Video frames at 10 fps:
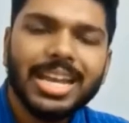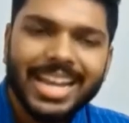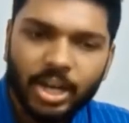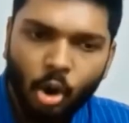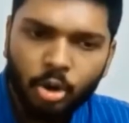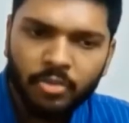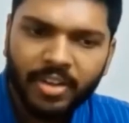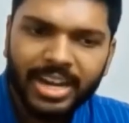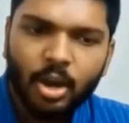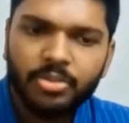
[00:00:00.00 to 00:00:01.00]
in order to
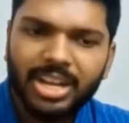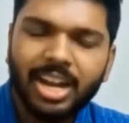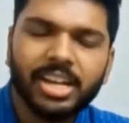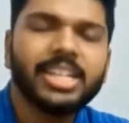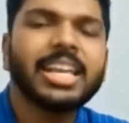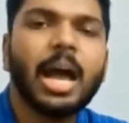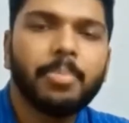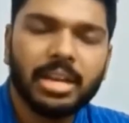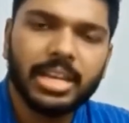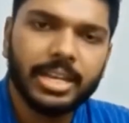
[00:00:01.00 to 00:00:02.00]
find out the correct
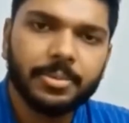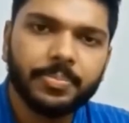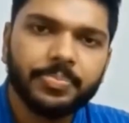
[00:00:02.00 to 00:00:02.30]
capital gain.